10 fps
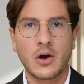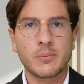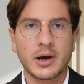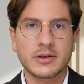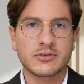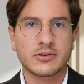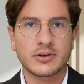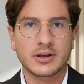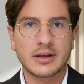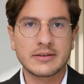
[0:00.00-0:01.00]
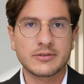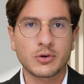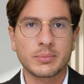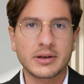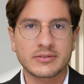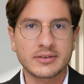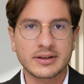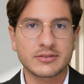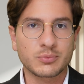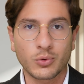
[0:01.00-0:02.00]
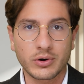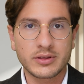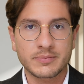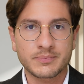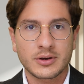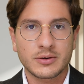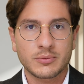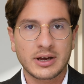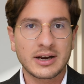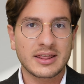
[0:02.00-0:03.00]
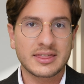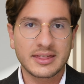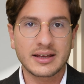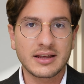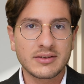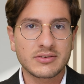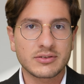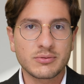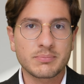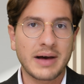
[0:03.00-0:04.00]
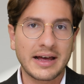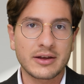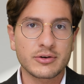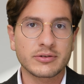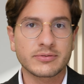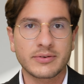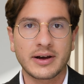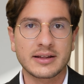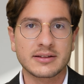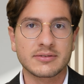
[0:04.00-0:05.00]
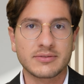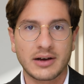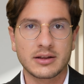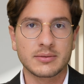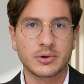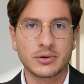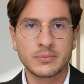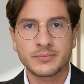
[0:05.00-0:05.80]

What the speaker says: How much is your business worth? What kind of things do buyers find valuable?